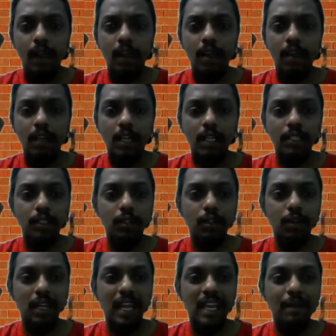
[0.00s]

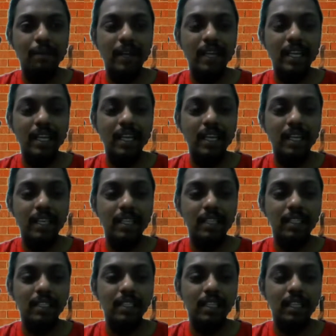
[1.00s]
so anybody
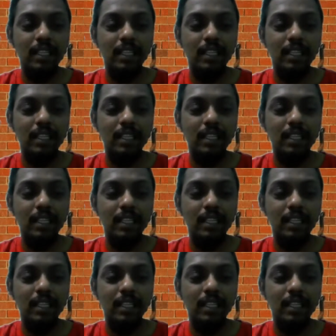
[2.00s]
interested